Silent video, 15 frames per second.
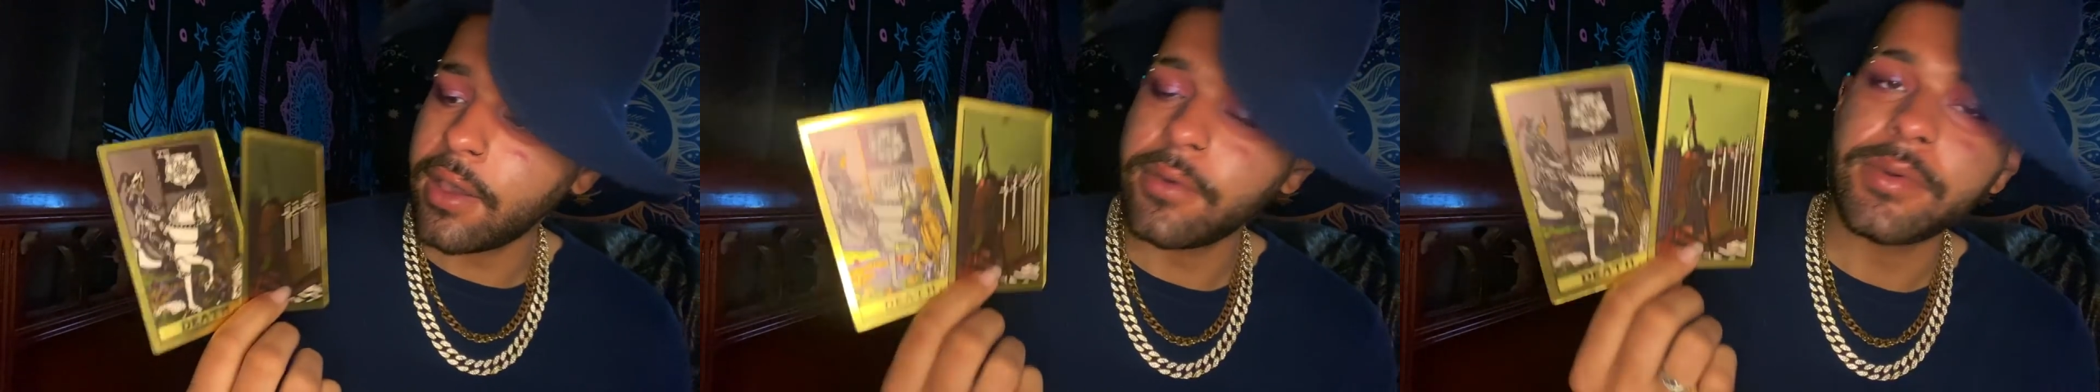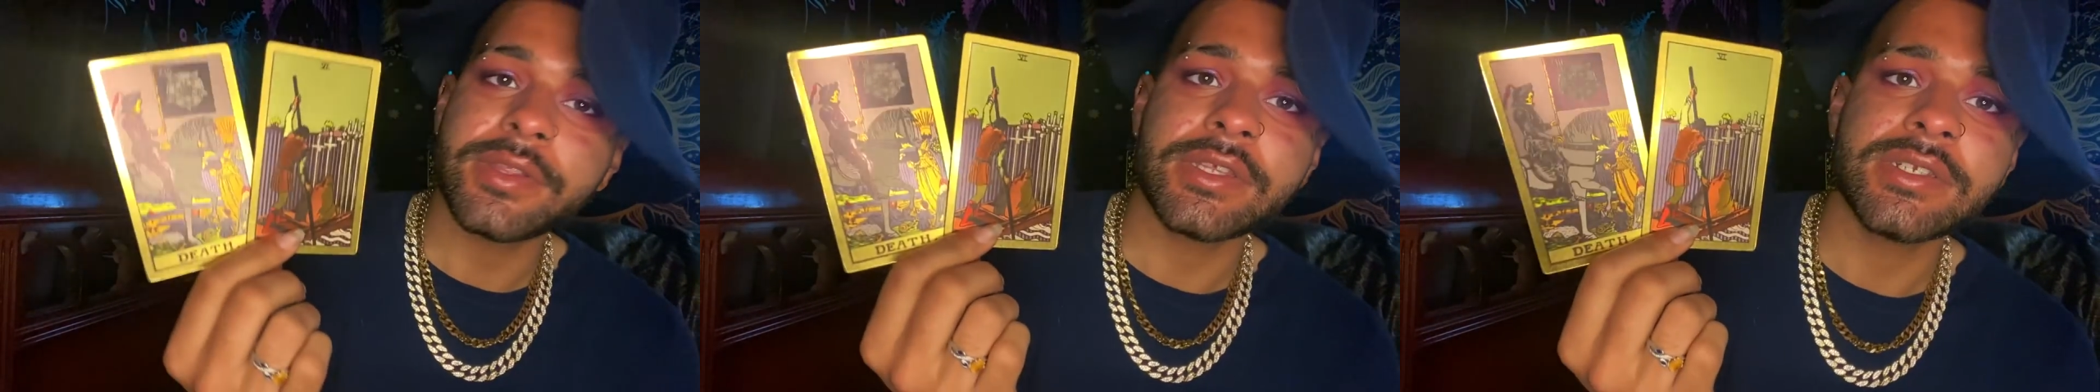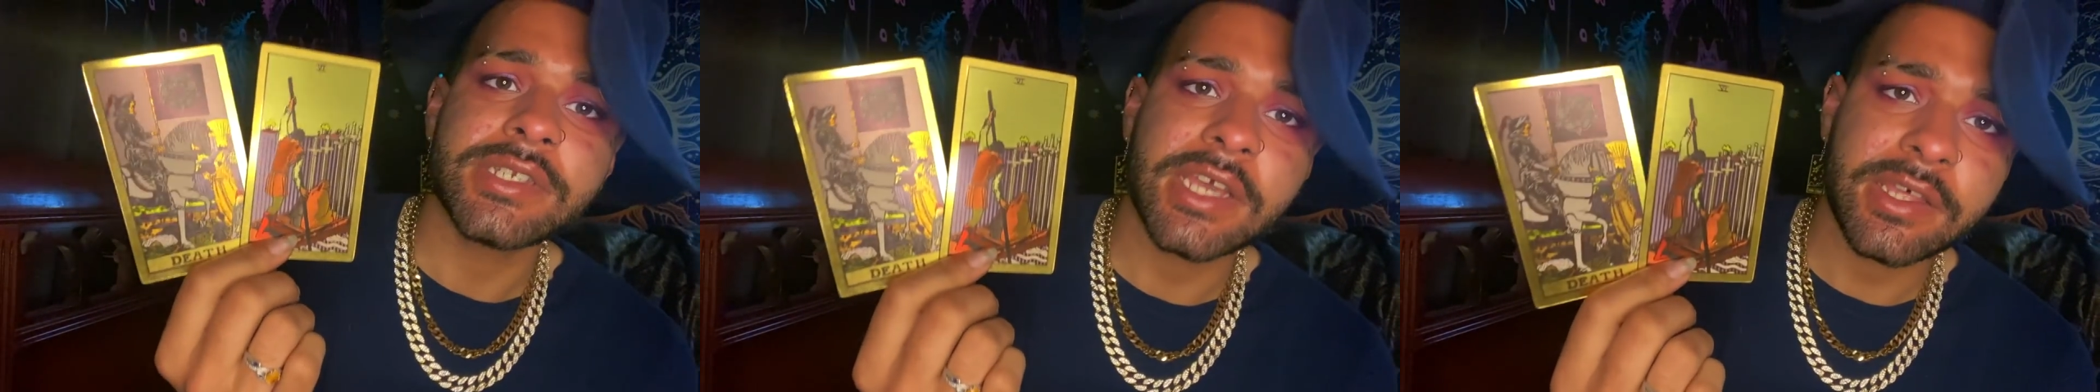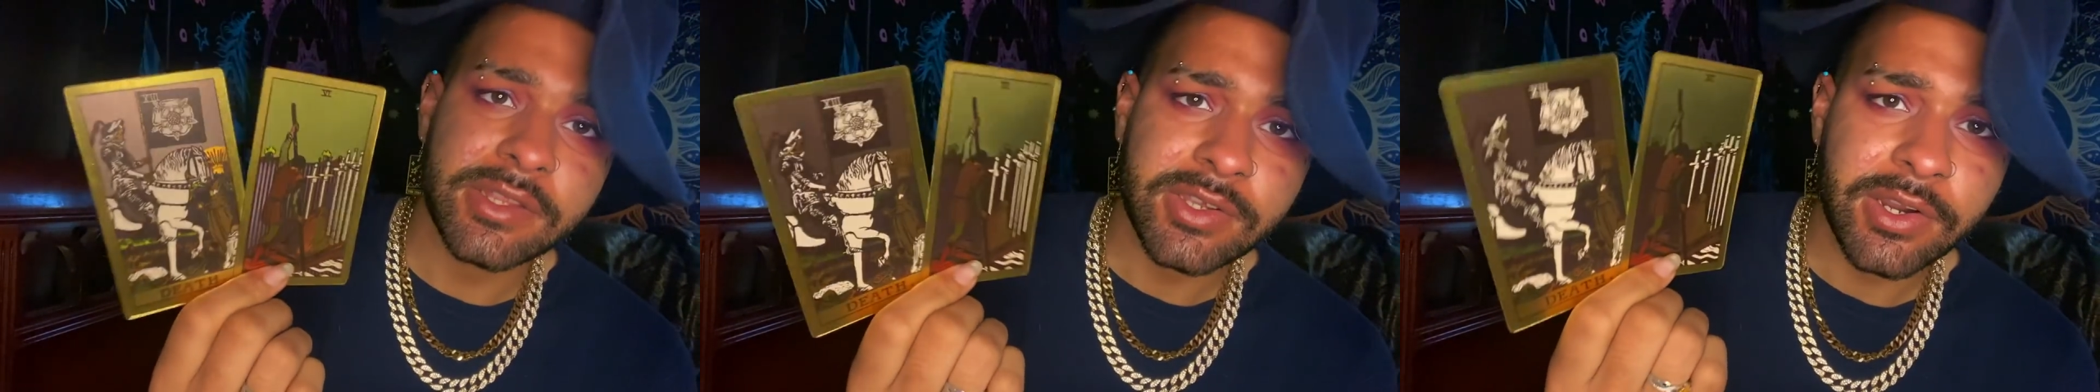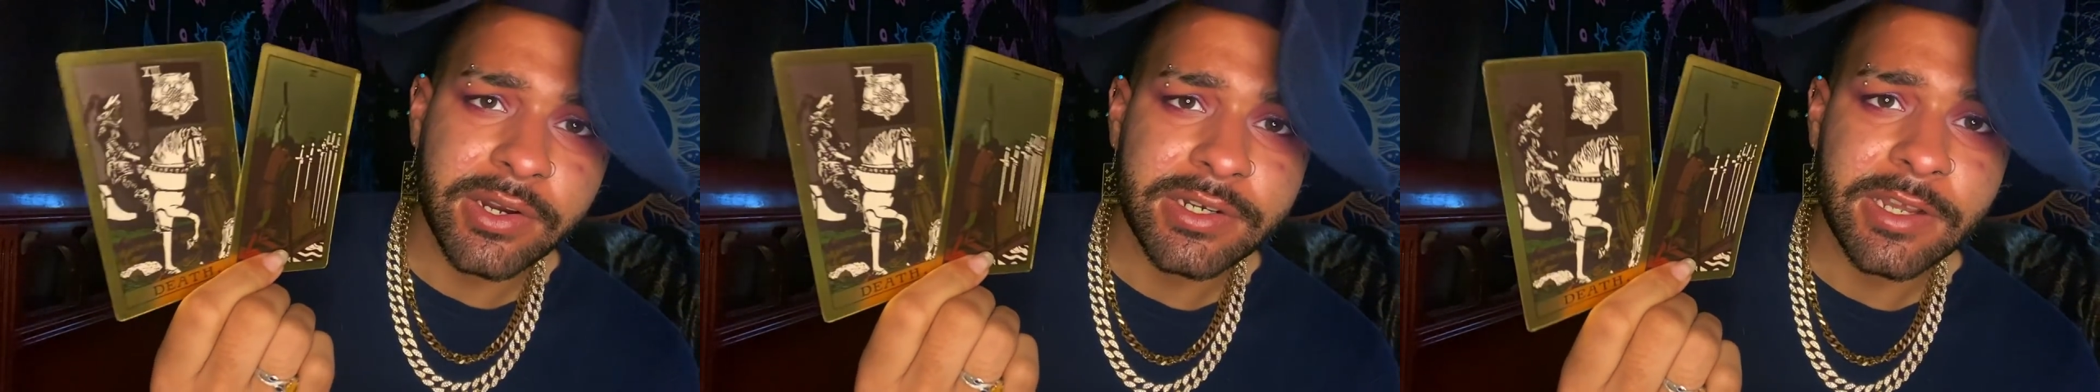With the
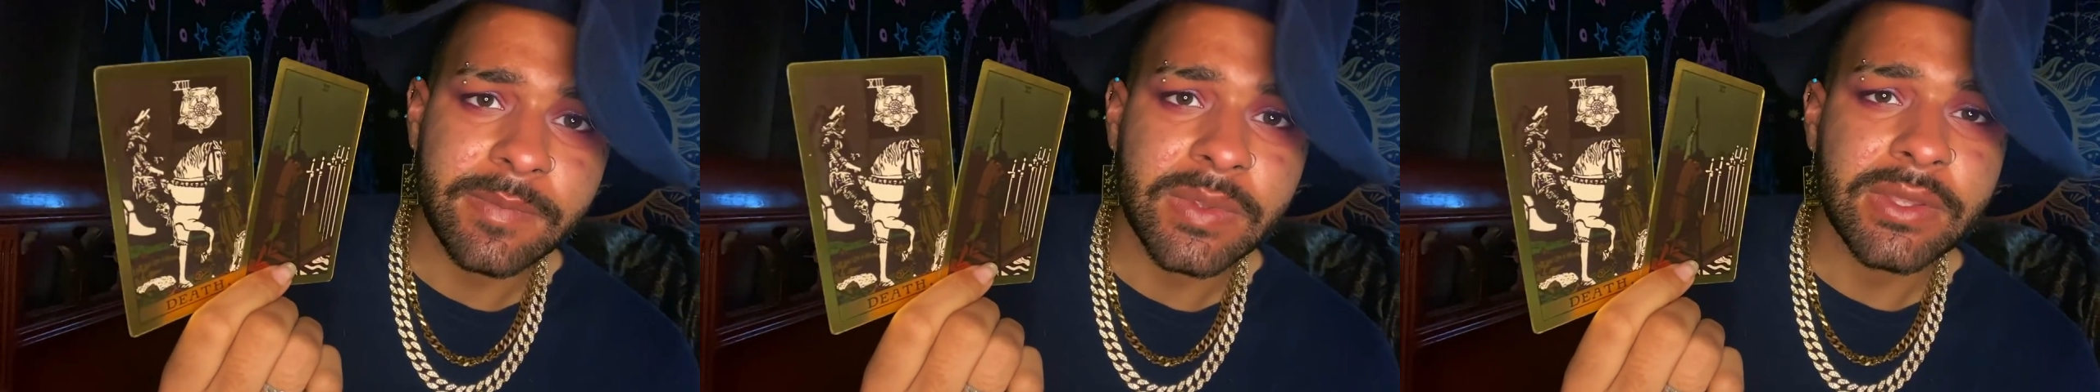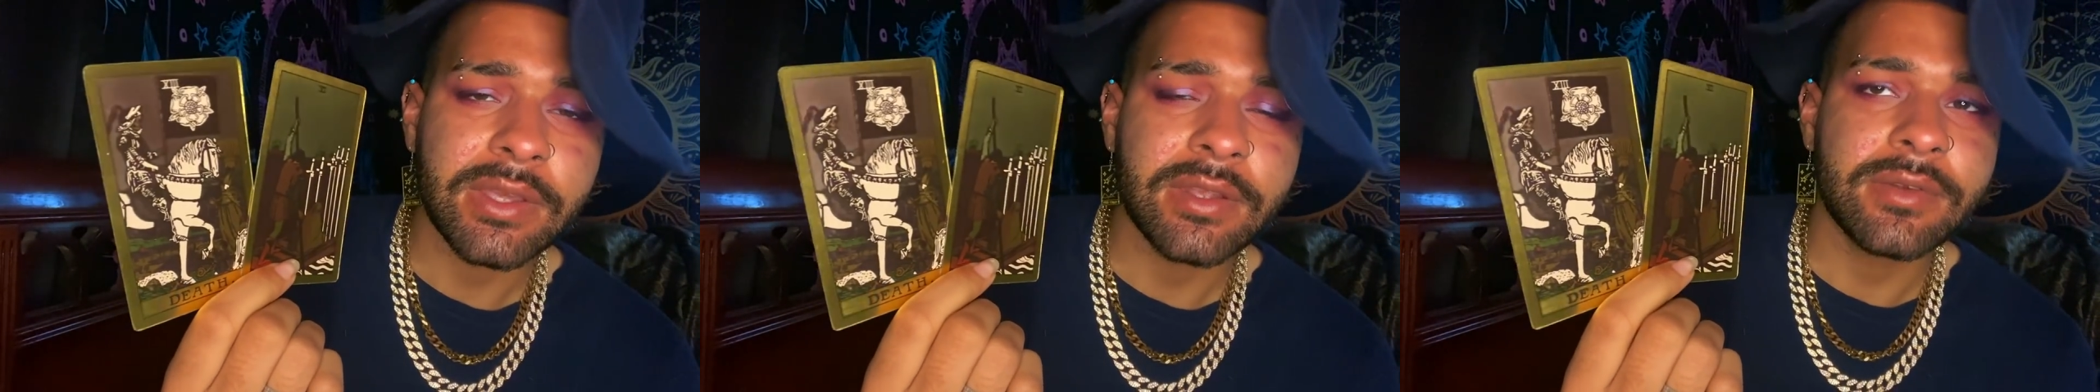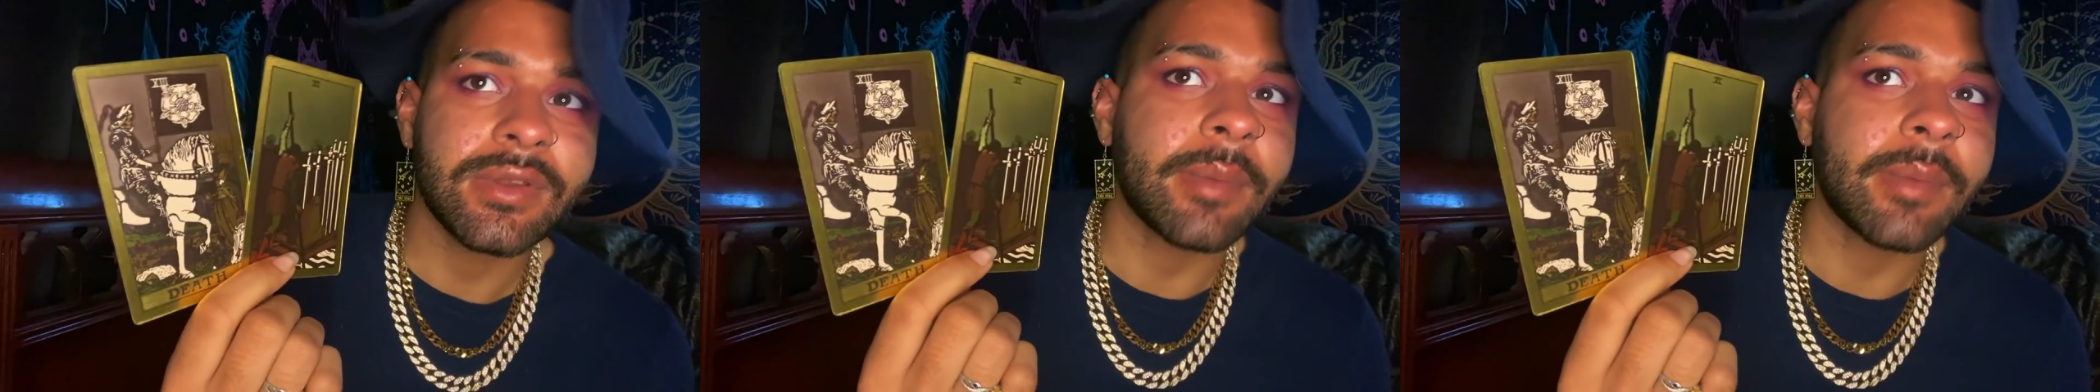Death card coming in,